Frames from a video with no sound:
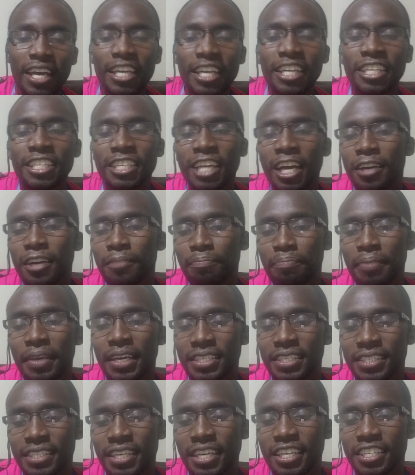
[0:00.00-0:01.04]
it can be
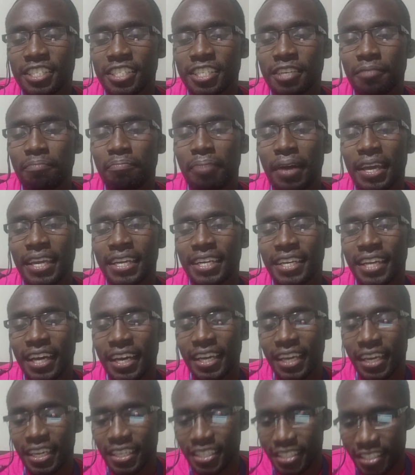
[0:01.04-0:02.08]
assessed by
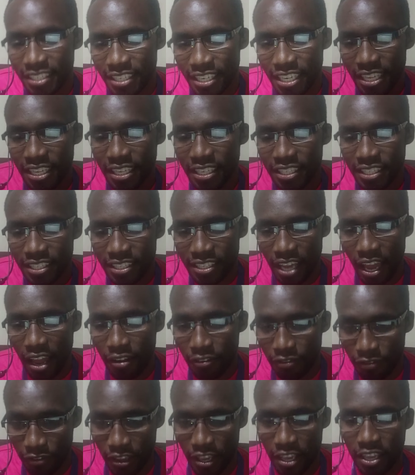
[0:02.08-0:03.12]
dietary
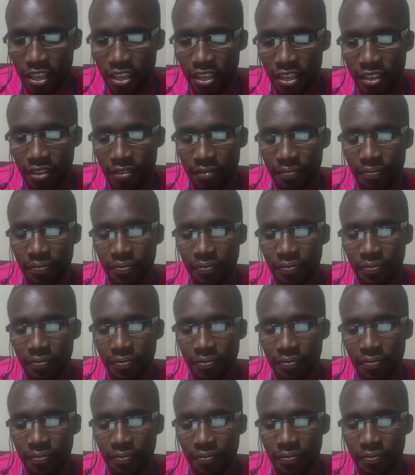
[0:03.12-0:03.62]
survey,